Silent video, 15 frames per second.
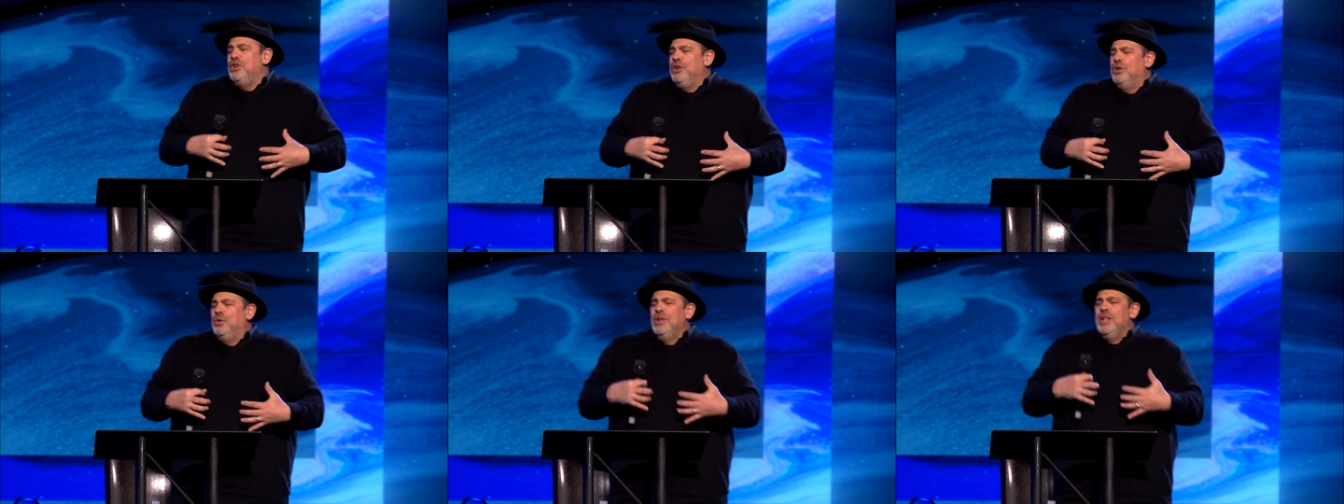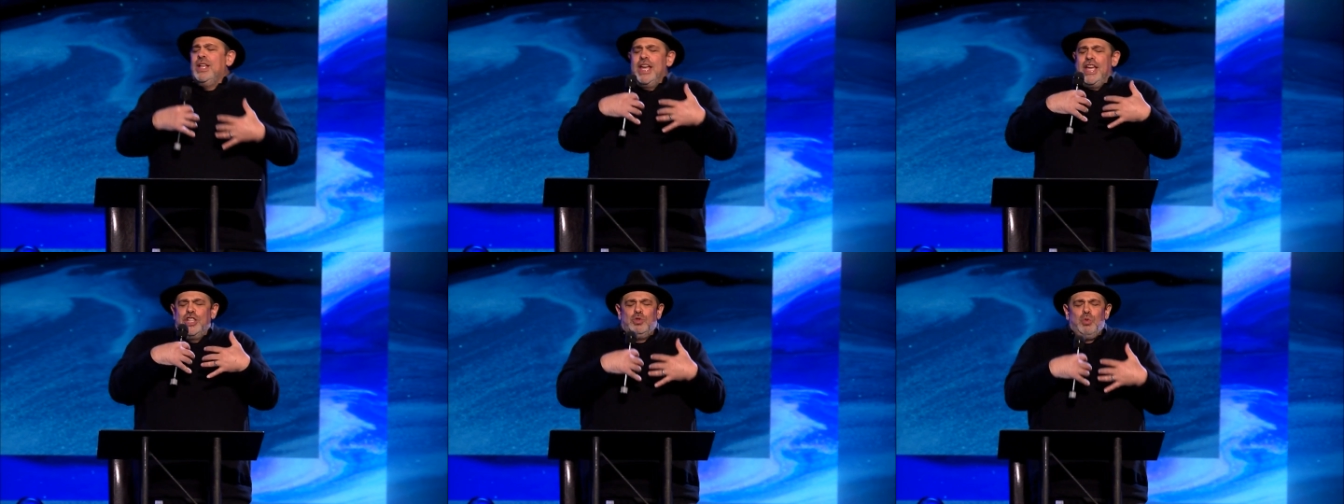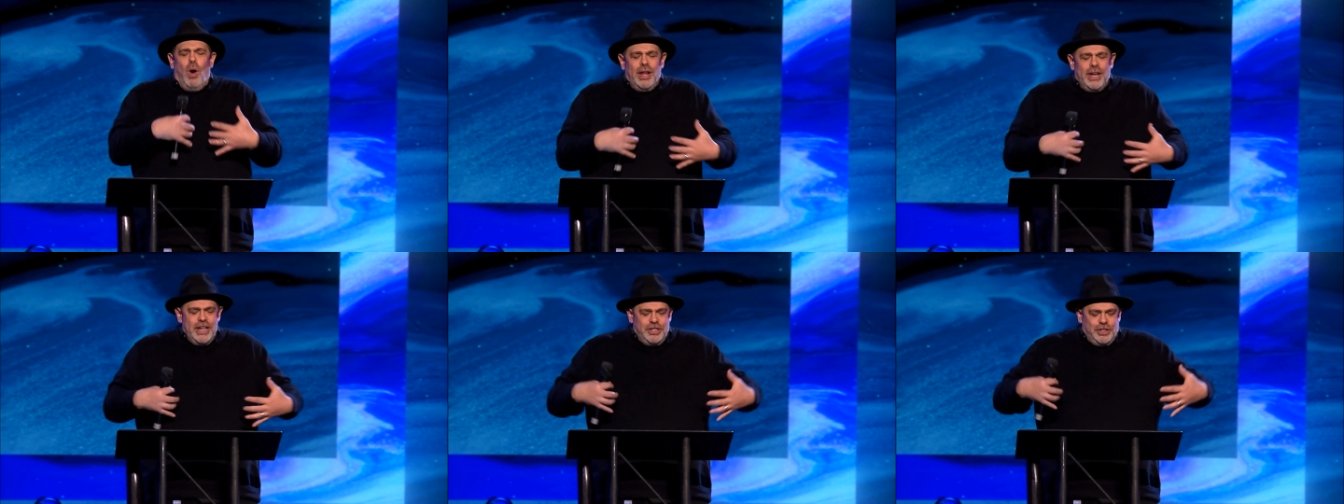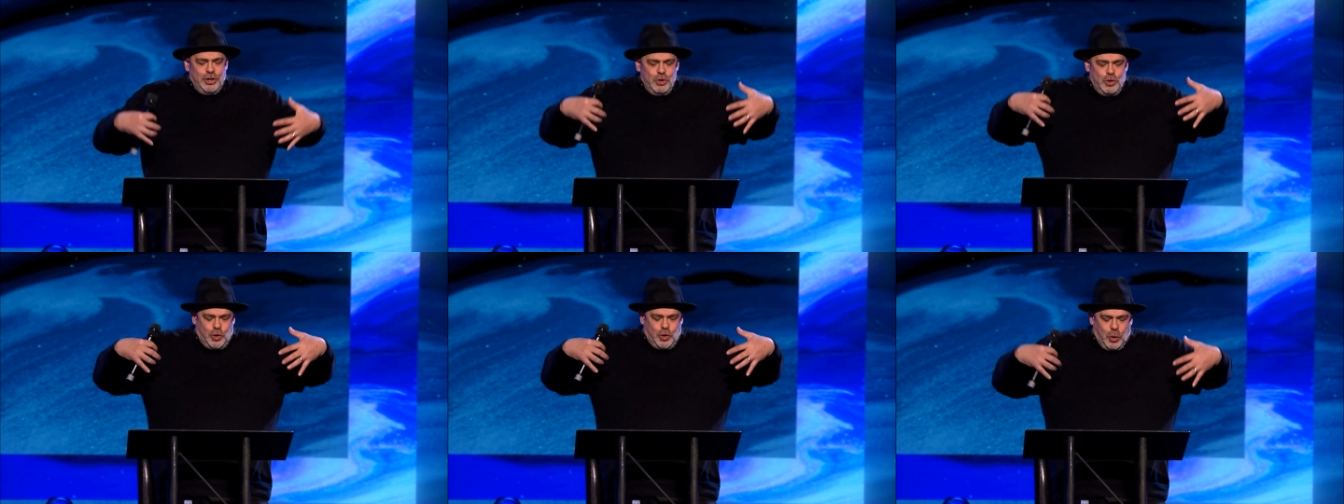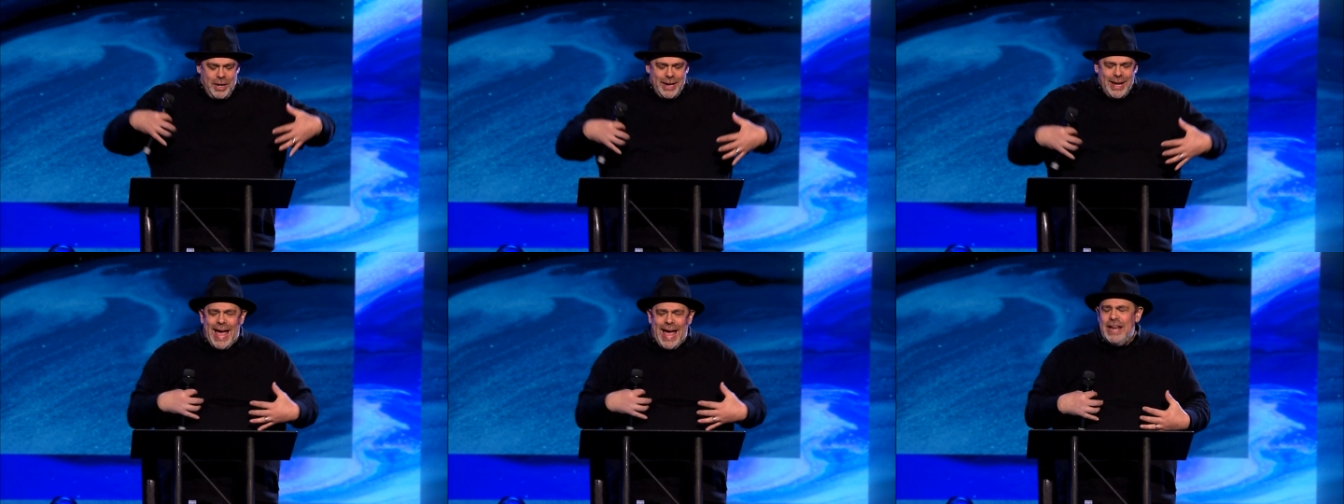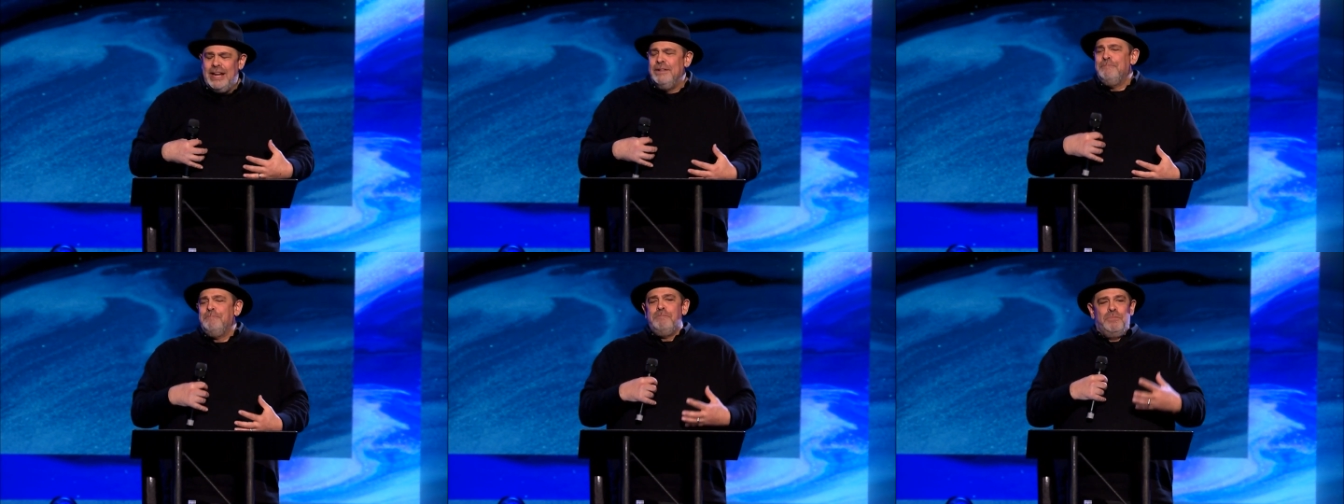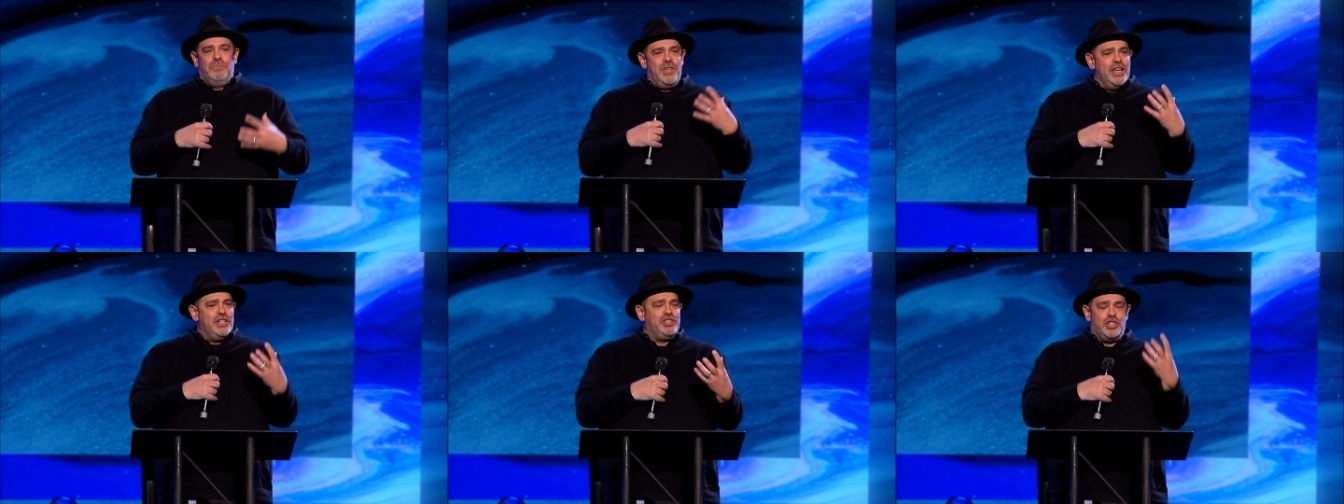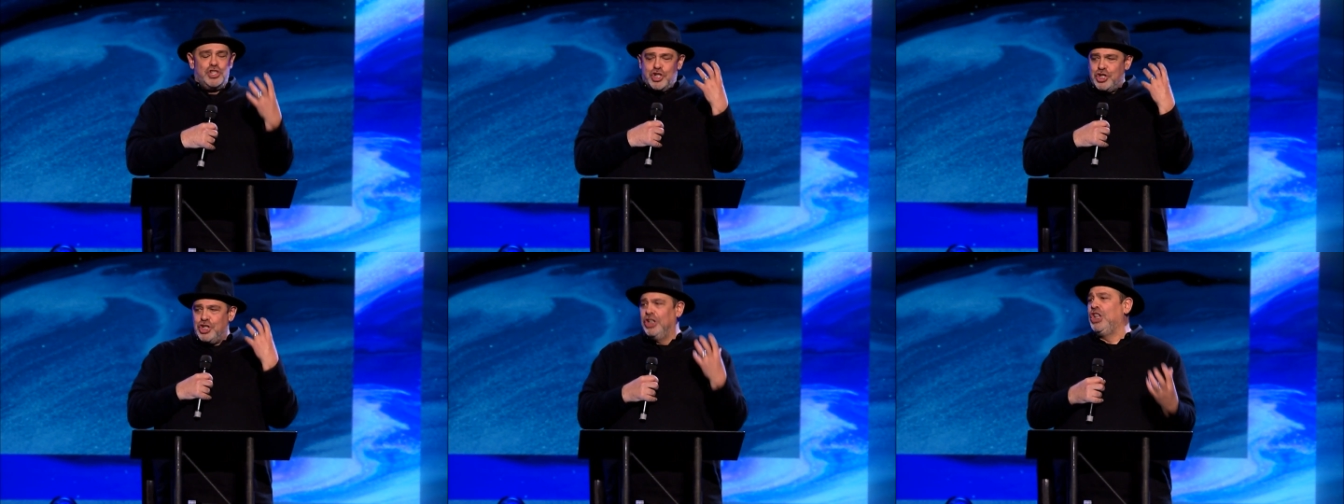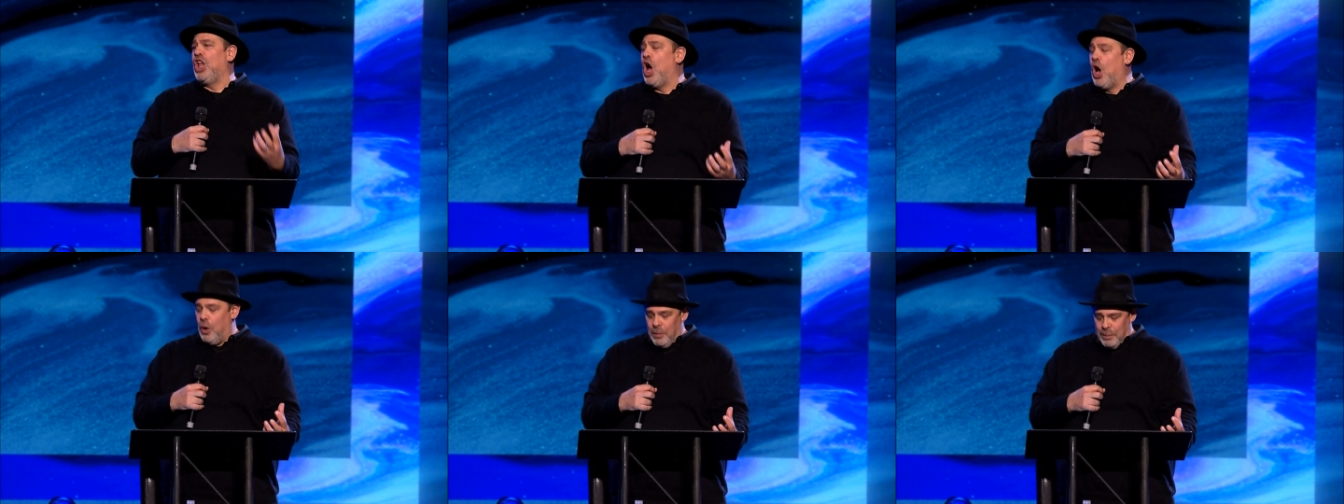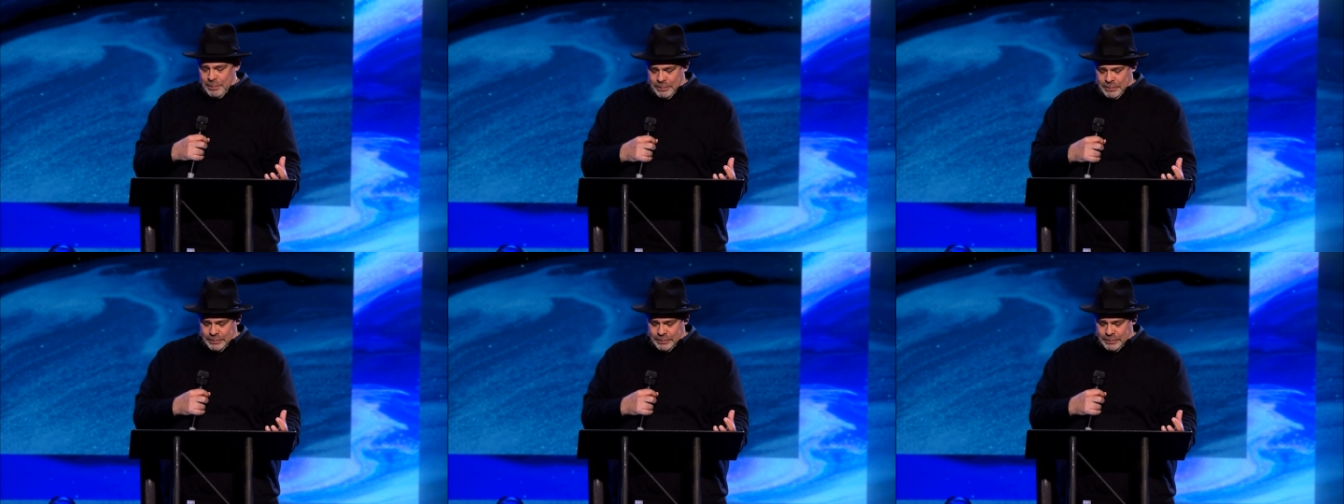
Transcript: you, is wanting to create this shalom.